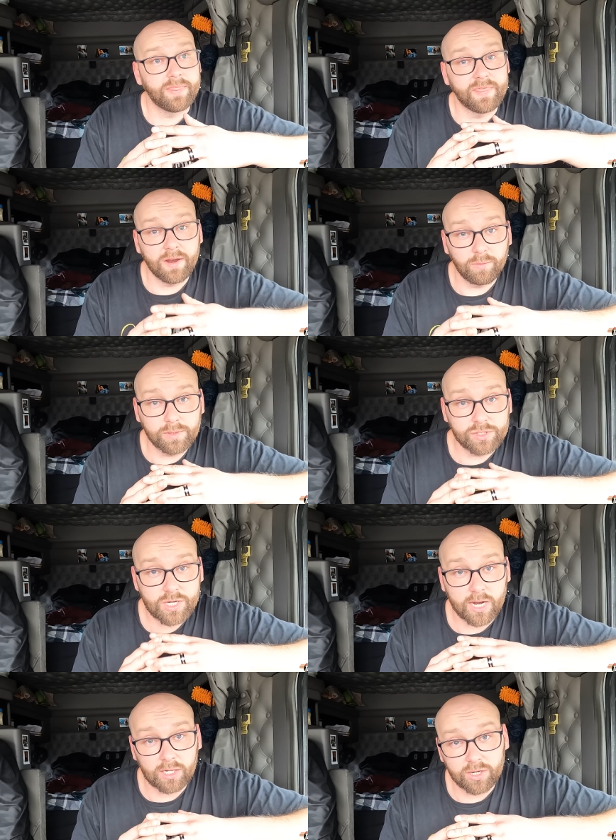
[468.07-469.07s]
But they're the ones
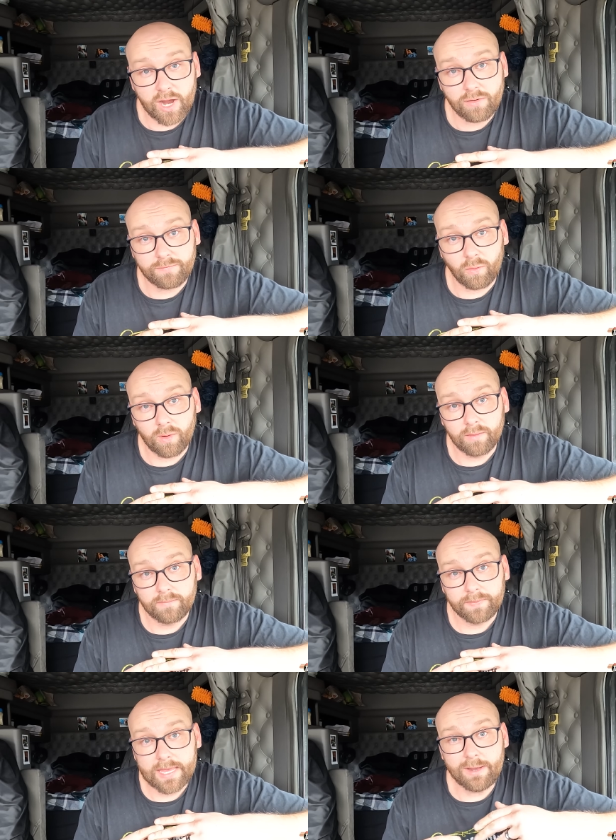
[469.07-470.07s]
you got to look out for.
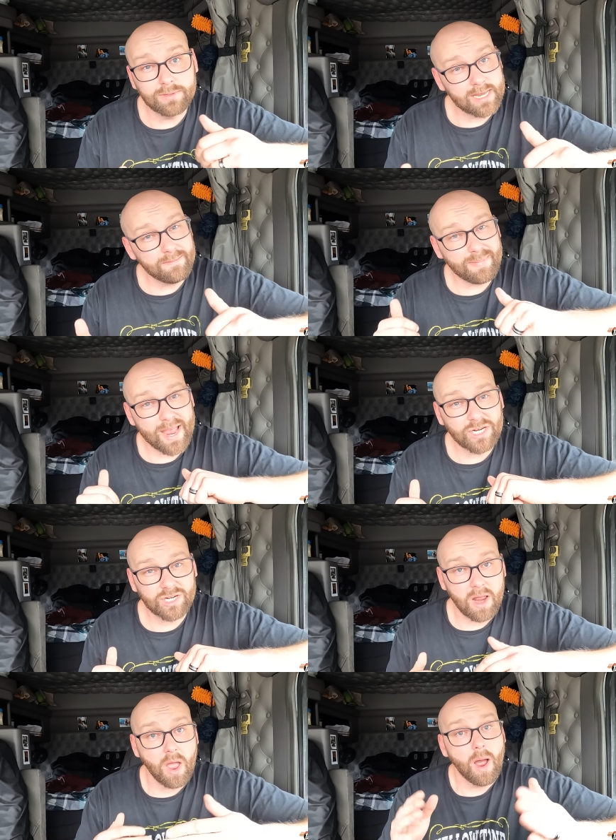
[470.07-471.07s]
He was
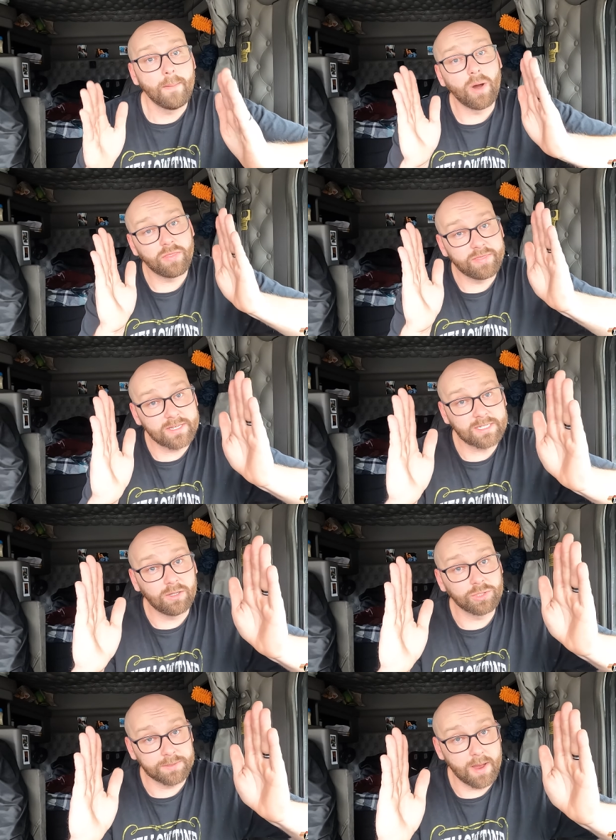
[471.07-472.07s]
impatient about this
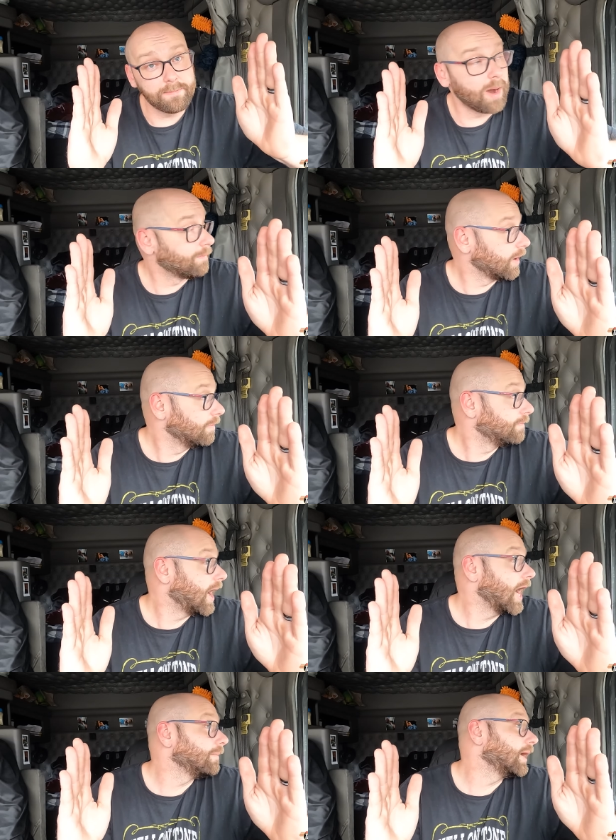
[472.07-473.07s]
close to my bumper
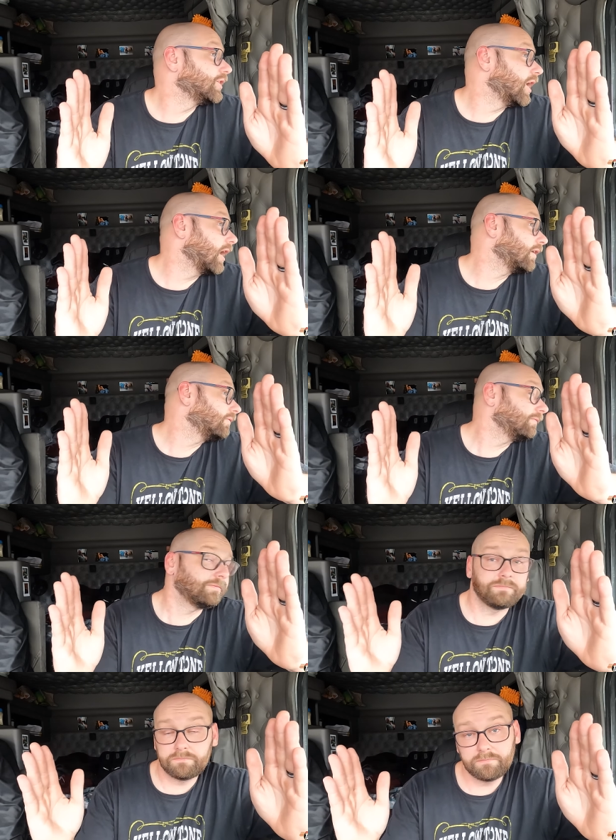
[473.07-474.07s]
behind my truck.
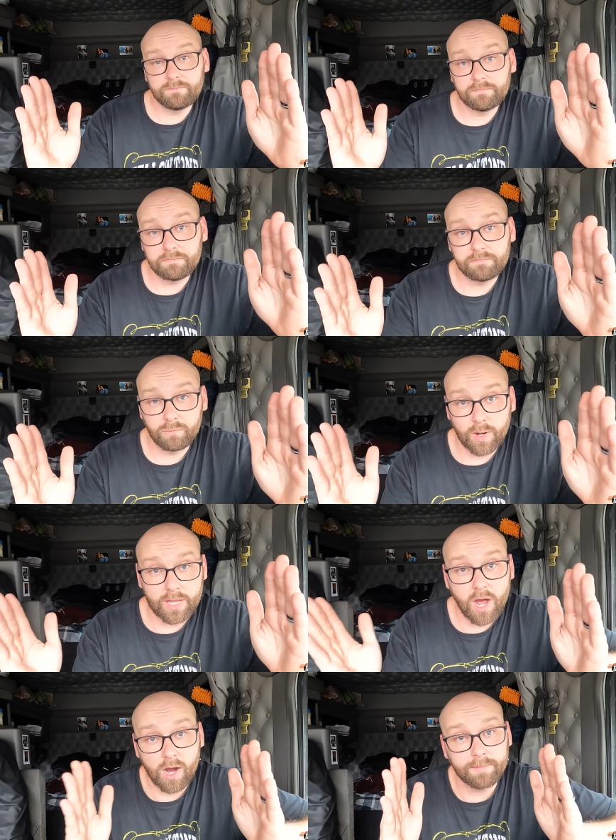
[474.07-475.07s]
When
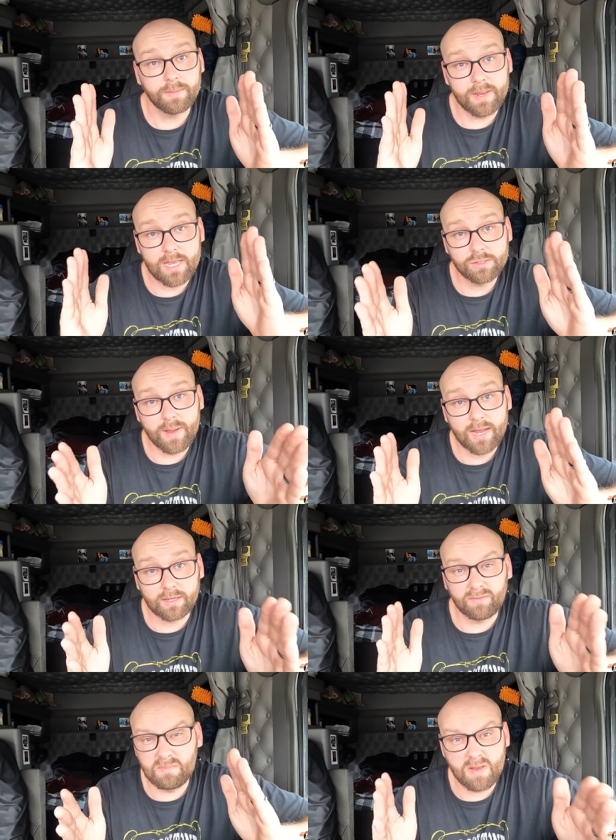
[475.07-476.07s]
he caught up to me, he was
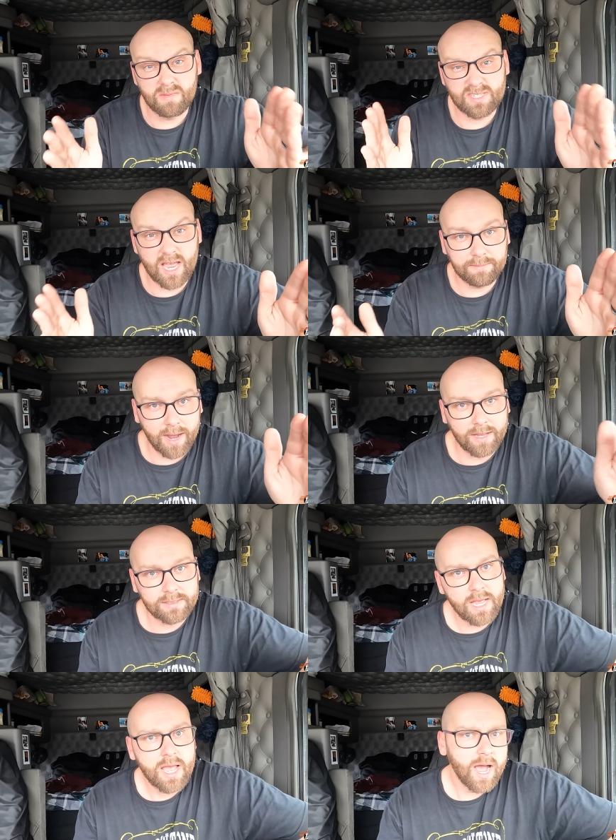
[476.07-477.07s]
back there for maybe, what, ten
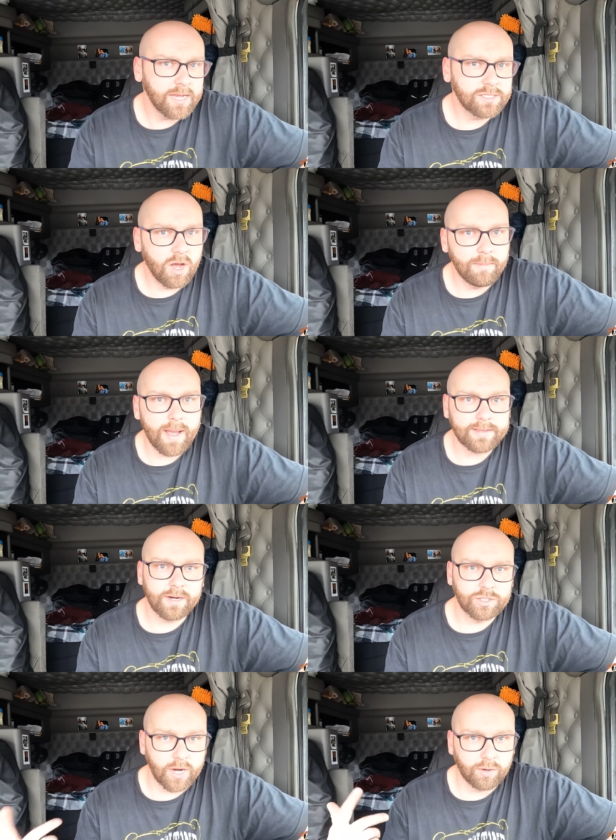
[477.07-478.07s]
miles? I saw him back
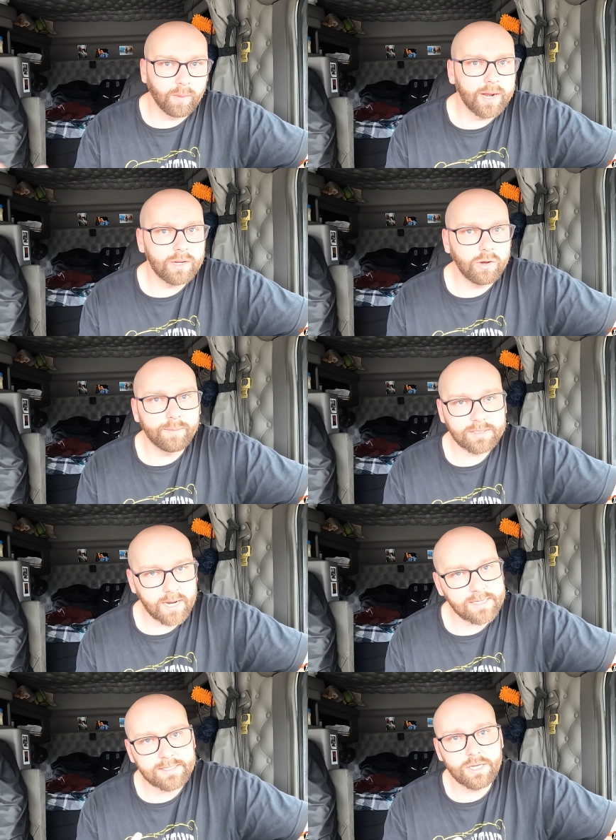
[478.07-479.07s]
there. I tried to radio him. I
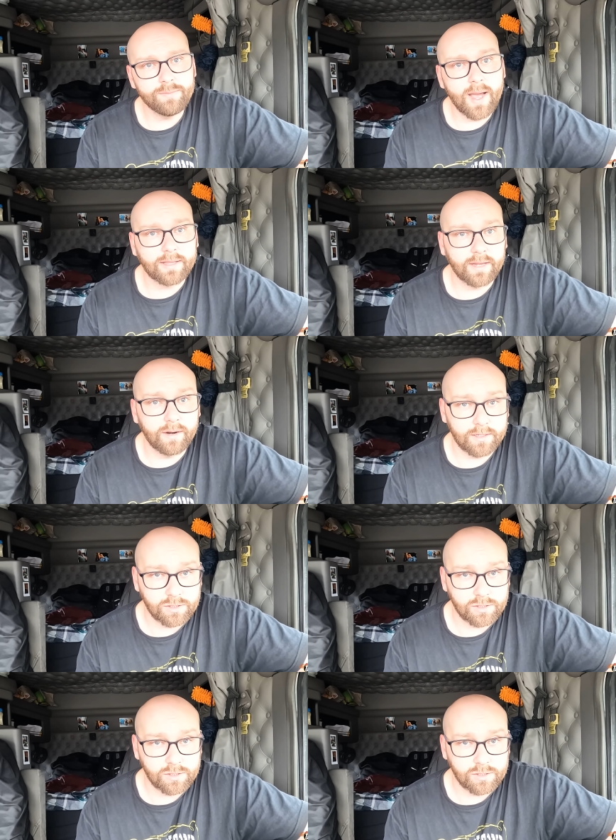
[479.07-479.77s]
said, I see you back there.